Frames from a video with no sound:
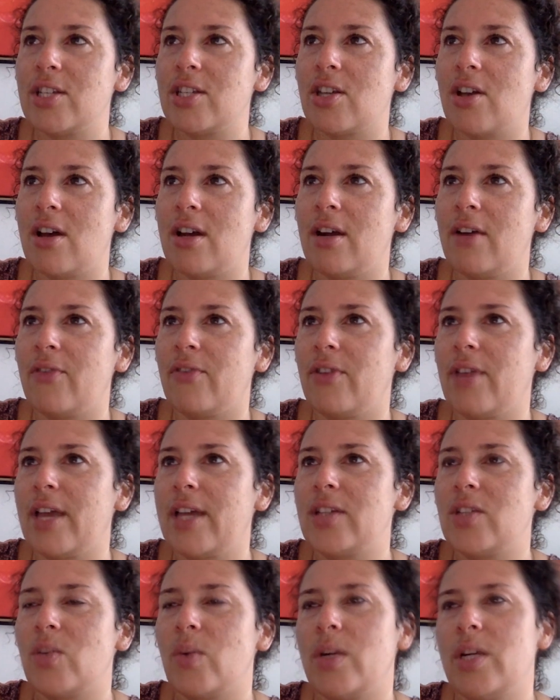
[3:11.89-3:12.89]
sauna for
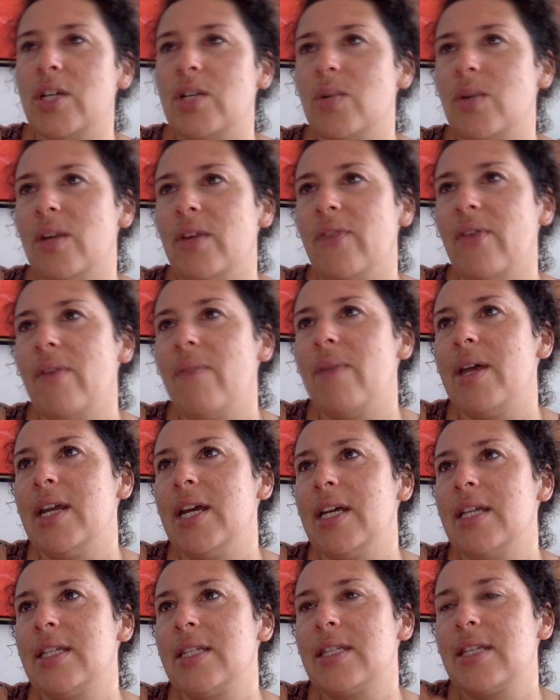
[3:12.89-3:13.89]
like 20, 25
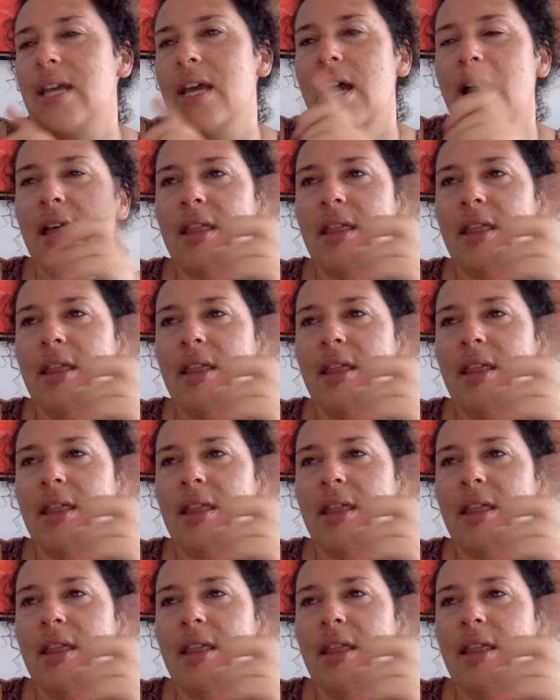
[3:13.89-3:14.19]
minutes.